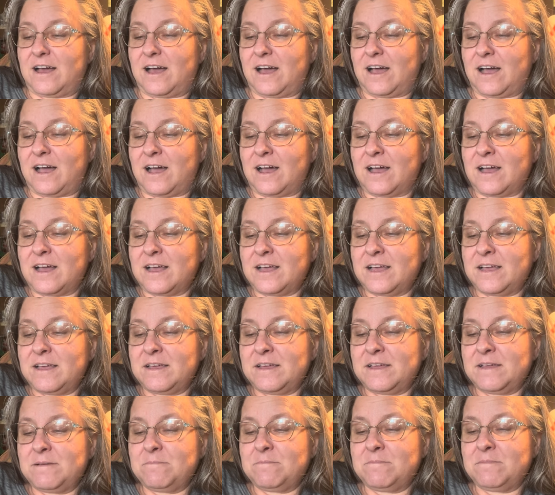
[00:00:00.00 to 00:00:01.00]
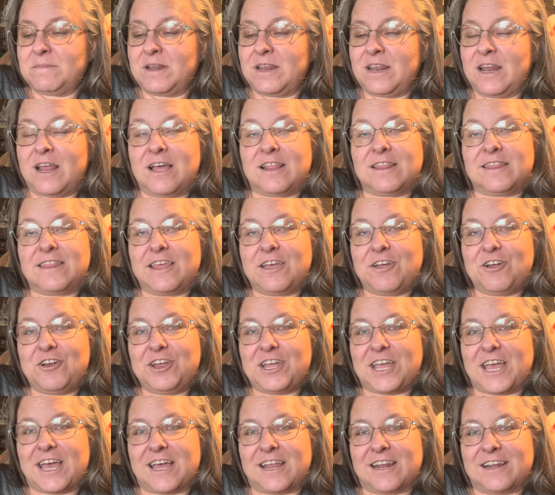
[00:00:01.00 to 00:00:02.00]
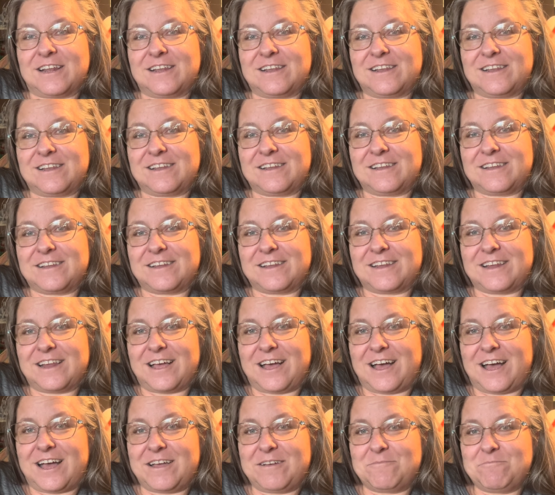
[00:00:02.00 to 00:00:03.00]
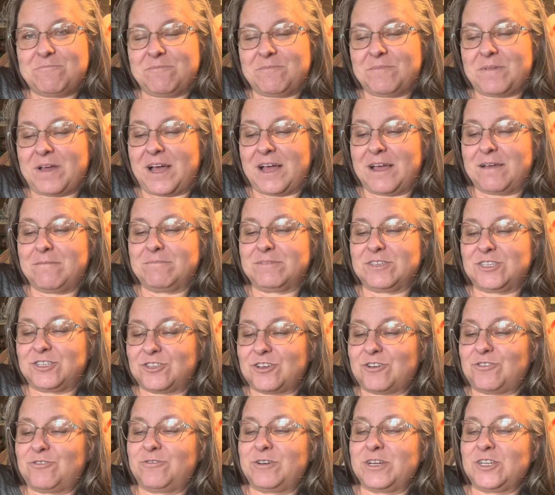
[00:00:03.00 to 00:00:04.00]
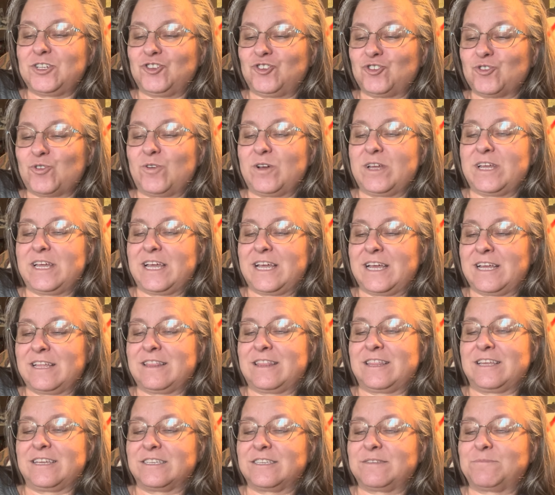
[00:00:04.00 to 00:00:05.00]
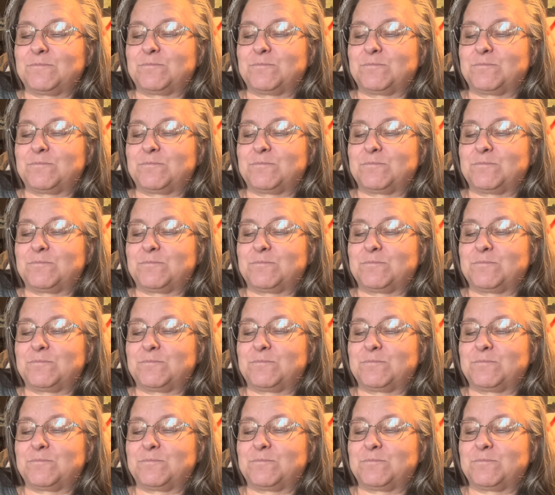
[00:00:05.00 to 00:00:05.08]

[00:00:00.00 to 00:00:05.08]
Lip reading: I'm not there yet. I'm so enjoying this